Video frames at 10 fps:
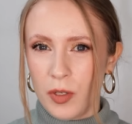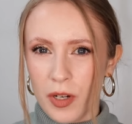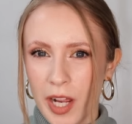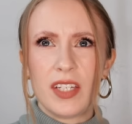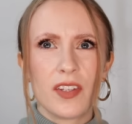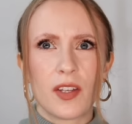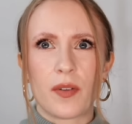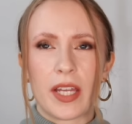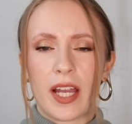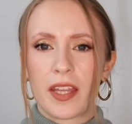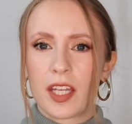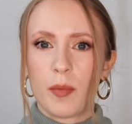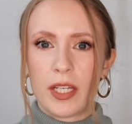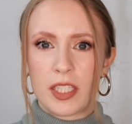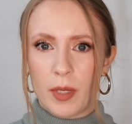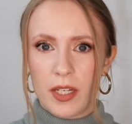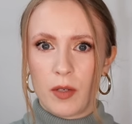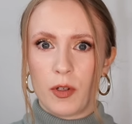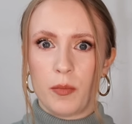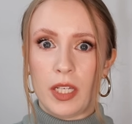viewer viewer. Even though, like, I think my
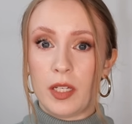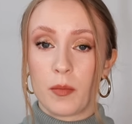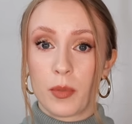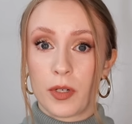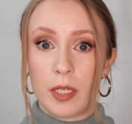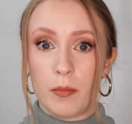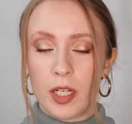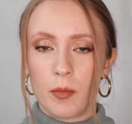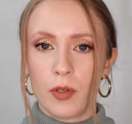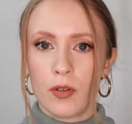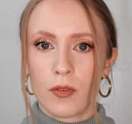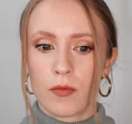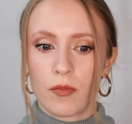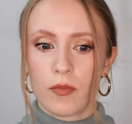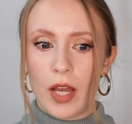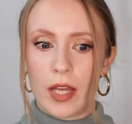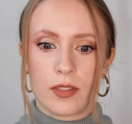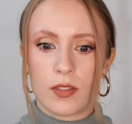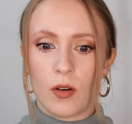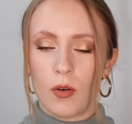spending would be pretty minimal
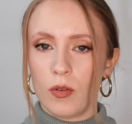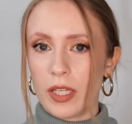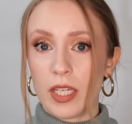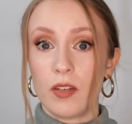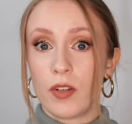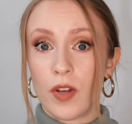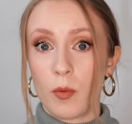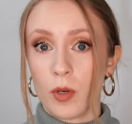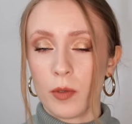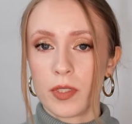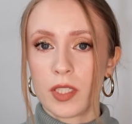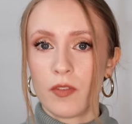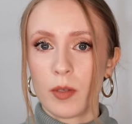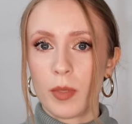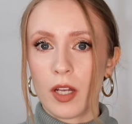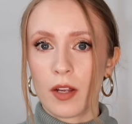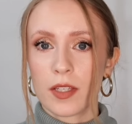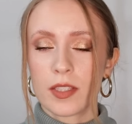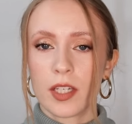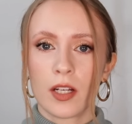as a whole, like, even if I weren't receiving PR
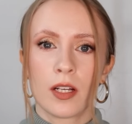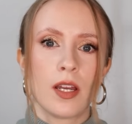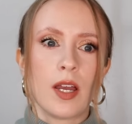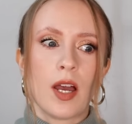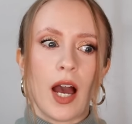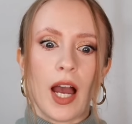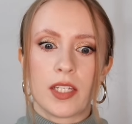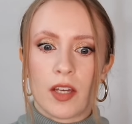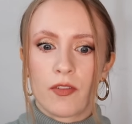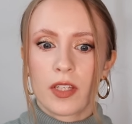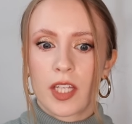this year, I definitely